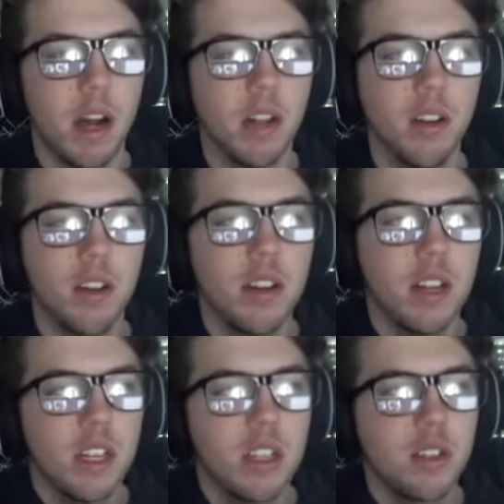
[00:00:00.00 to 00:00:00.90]
I learned
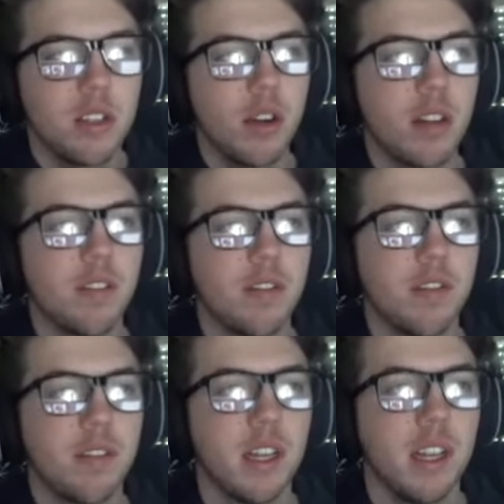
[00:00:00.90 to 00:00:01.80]
sort
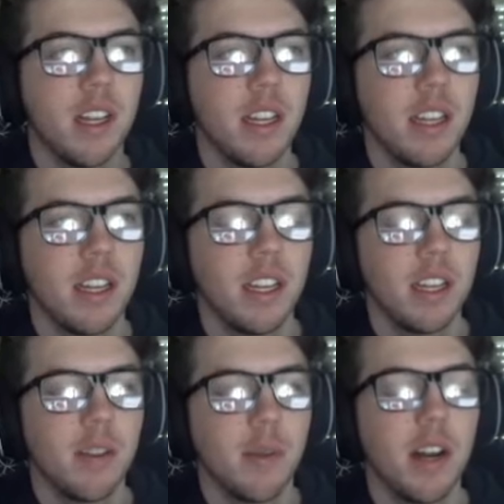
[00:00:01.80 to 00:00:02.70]
of
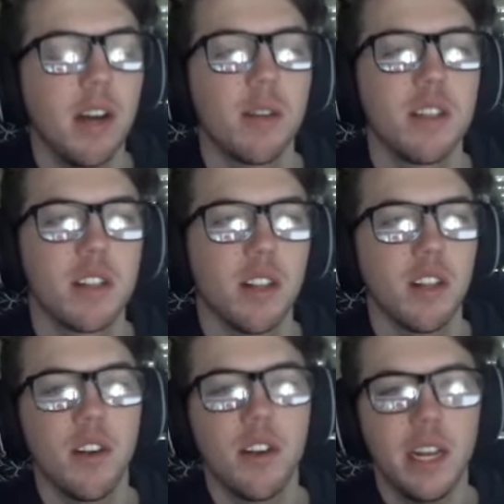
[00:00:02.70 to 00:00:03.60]
when I was
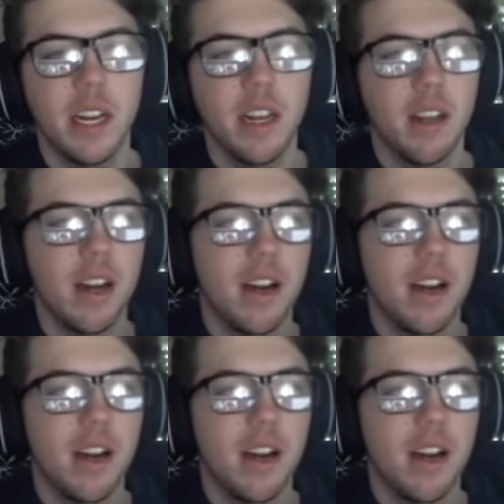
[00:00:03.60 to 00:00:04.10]
learning,